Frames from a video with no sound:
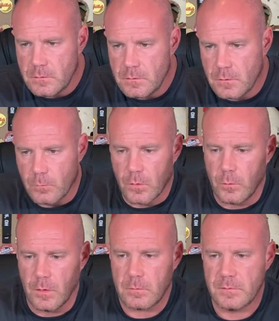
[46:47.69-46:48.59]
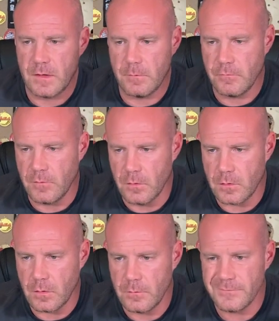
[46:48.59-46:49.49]
You're more than welcome to give me a phone
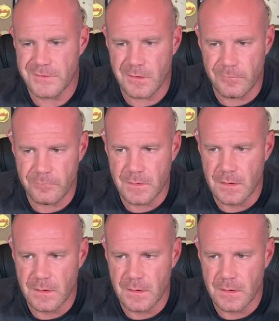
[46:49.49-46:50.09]
call. So